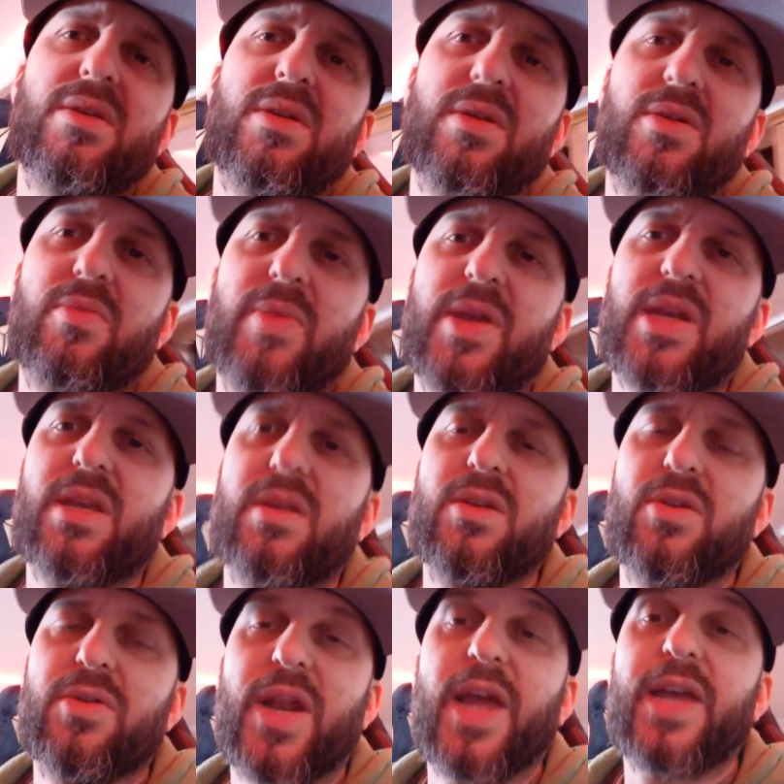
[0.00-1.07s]
It'll make,
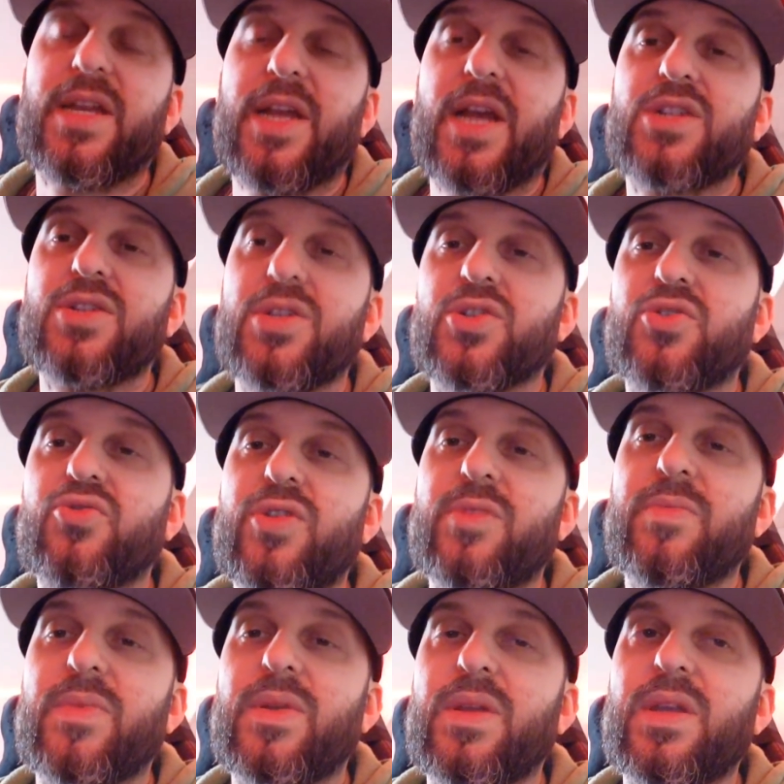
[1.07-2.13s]
then I can actually stream